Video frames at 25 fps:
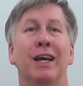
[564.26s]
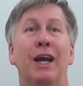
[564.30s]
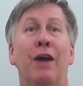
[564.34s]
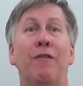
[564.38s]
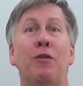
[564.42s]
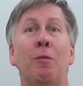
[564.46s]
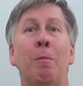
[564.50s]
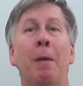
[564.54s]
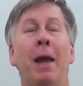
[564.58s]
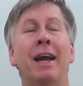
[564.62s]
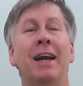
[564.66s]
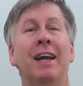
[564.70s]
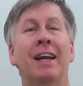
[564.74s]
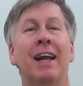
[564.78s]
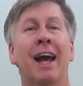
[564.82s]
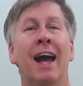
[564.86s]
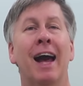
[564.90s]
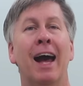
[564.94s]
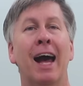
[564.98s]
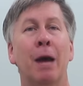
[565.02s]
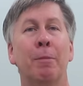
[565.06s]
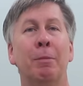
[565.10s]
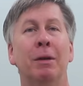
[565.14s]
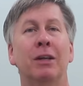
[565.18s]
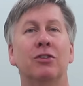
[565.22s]
if you make it a
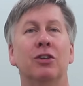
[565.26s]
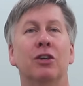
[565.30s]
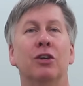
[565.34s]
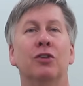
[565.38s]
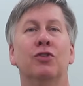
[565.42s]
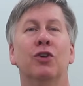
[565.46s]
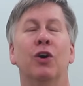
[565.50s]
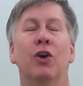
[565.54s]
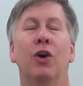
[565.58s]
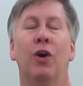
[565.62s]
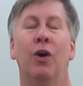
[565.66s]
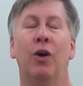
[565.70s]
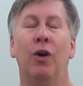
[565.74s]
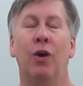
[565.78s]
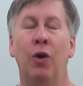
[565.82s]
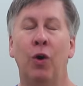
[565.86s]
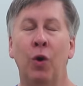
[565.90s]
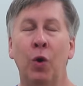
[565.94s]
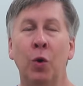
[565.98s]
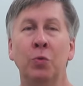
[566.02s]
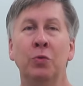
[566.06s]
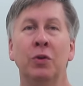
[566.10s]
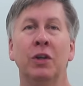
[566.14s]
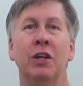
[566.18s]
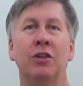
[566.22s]
habit to
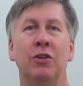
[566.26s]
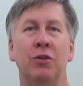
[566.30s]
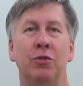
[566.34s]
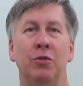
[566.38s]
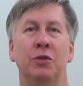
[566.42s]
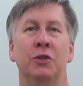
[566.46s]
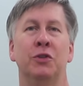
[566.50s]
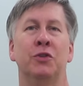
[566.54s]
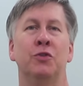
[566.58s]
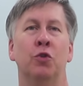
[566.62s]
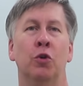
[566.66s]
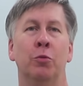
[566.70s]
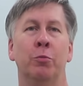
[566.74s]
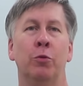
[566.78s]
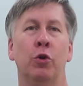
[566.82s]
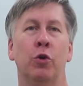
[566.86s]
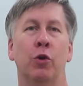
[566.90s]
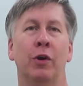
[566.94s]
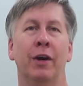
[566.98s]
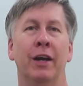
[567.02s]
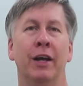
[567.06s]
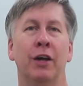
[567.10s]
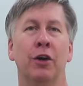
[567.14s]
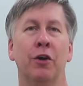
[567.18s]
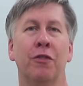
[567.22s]
only use normal
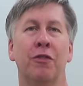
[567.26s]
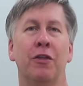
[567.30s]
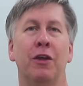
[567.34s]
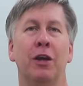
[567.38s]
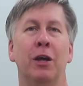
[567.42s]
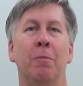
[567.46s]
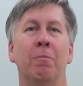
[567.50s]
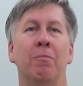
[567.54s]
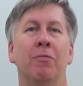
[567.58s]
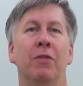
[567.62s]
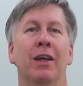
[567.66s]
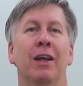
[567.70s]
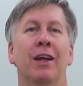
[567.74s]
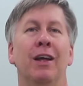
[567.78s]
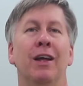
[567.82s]
or healthy,